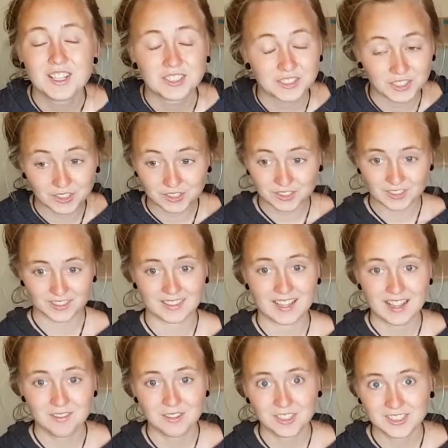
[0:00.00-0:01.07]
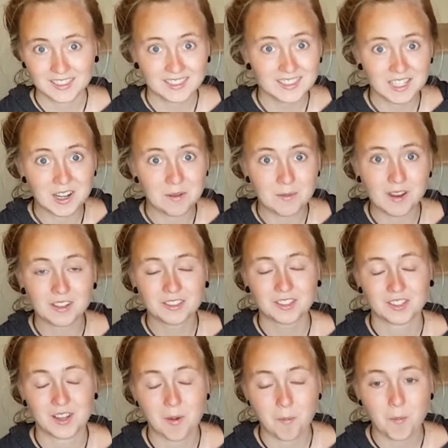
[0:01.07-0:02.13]
So that was it about
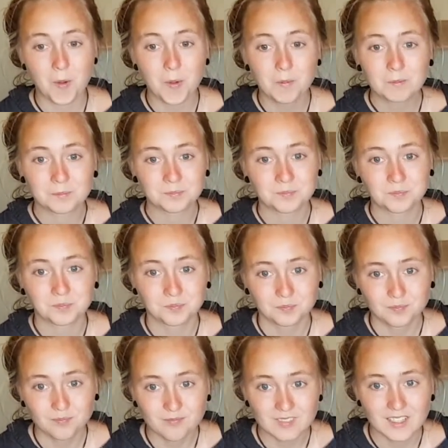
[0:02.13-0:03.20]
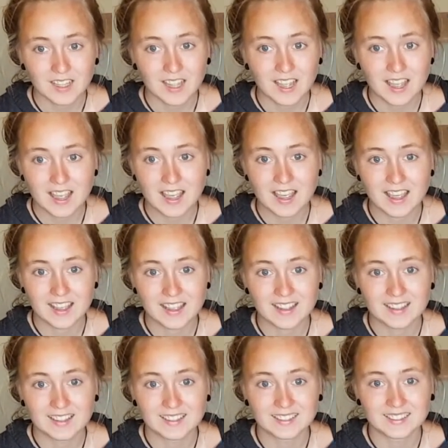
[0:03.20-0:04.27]
Colombo.
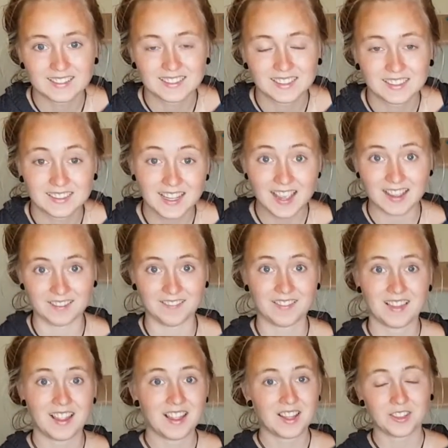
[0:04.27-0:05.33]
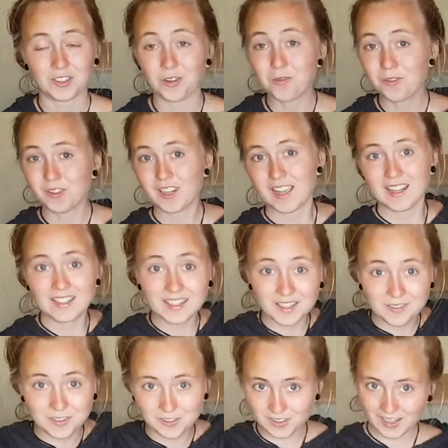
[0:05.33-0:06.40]
And yeah, don't forget,
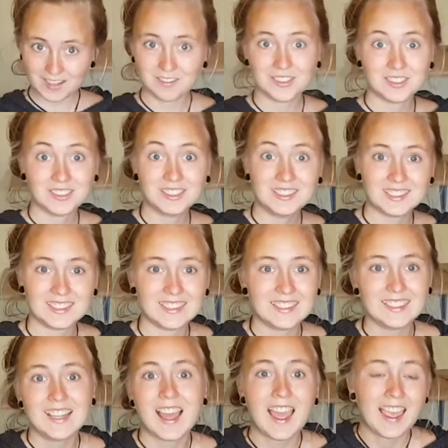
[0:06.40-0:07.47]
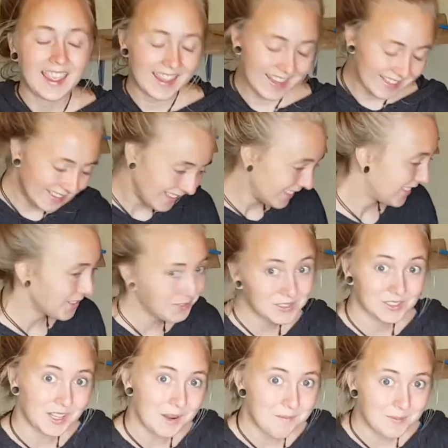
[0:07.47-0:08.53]
if you like what you see, hit that
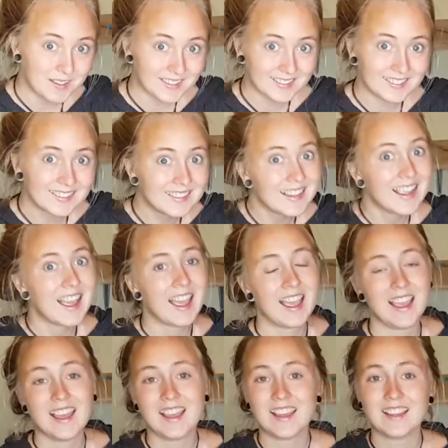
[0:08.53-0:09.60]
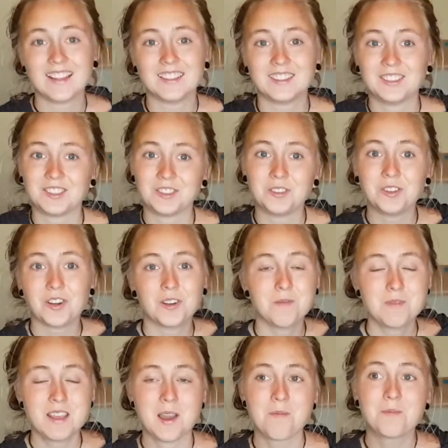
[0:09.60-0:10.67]
subscribe button, and you're gonna
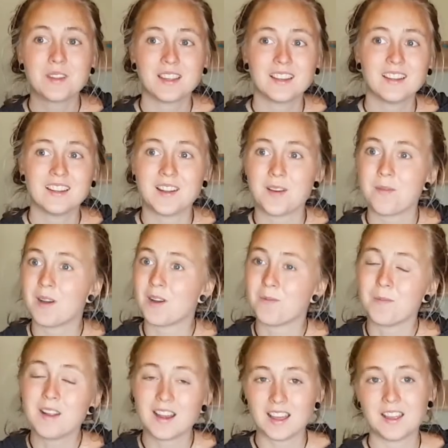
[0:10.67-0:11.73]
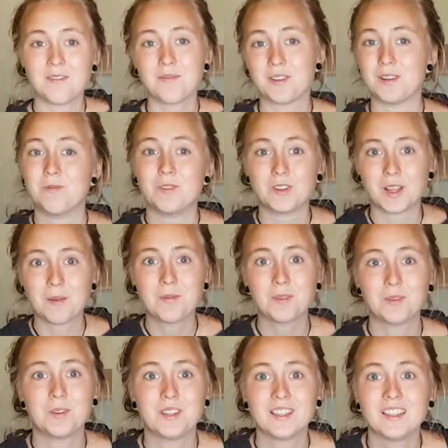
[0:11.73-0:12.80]
be updated about my life and what I'm
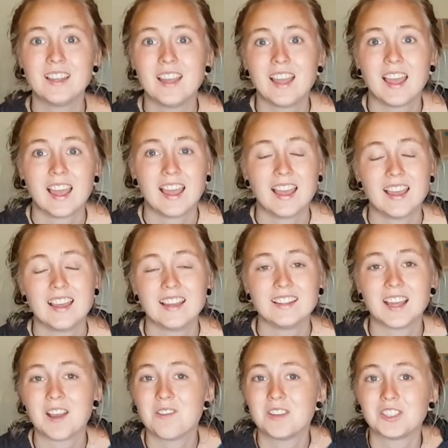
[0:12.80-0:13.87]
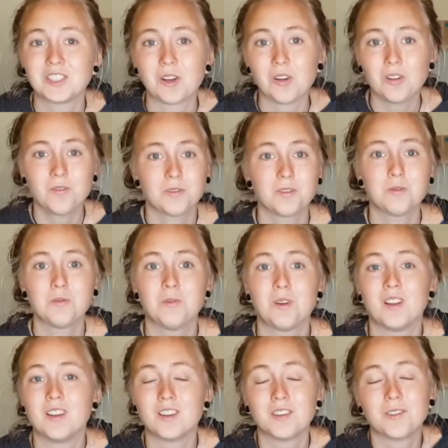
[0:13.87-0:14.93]
doing. And I wish all of you a
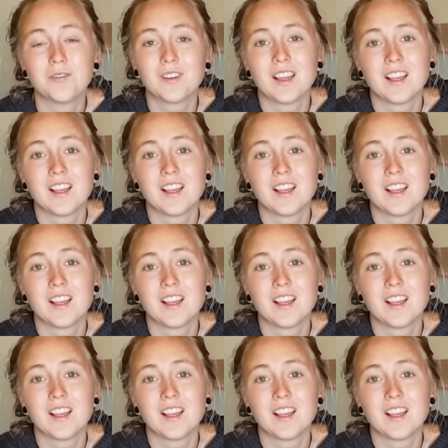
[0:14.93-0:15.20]
lot of